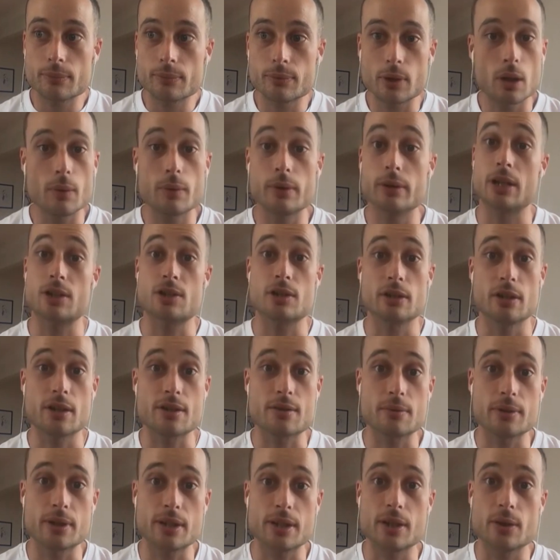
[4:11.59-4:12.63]
No one actually knows
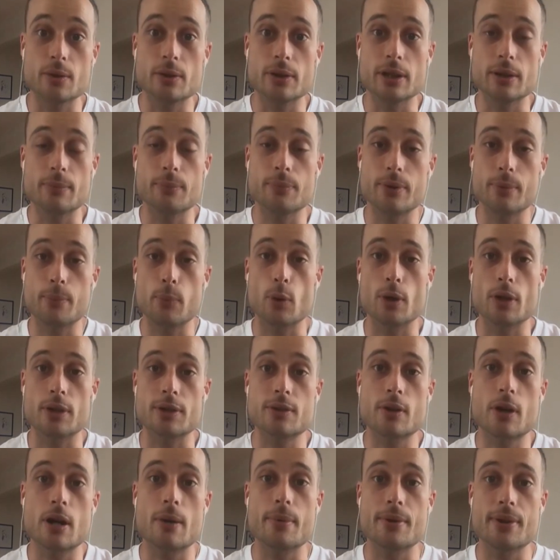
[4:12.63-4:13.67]
what they're doing at the point in
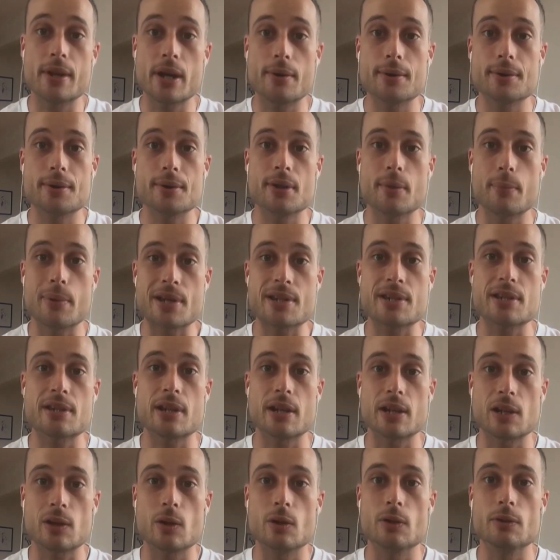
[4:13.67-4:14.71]
time, but they were doing the best that they
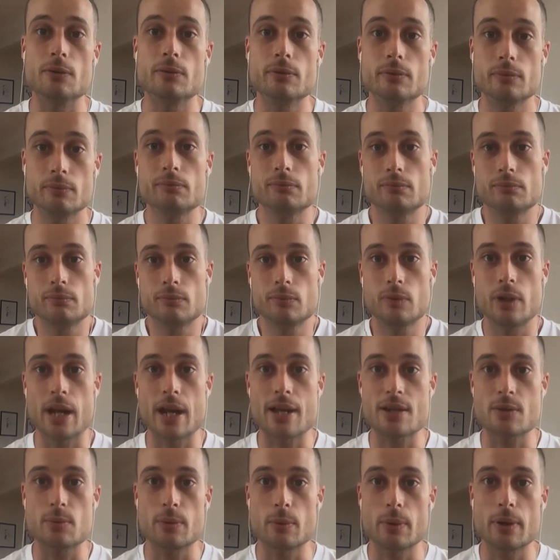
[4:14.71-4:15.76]
could as
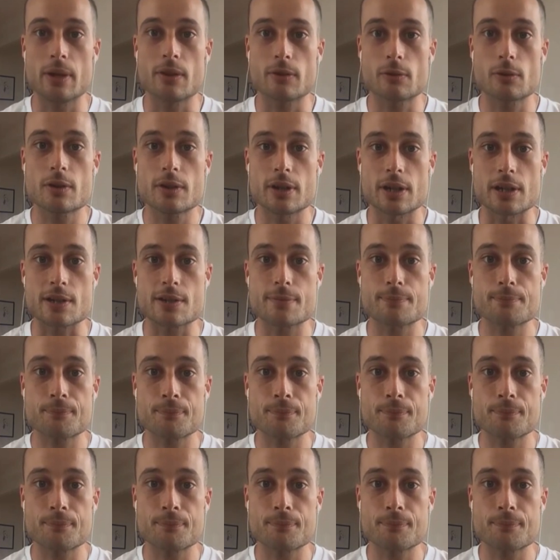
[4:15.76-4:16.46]
we went through things.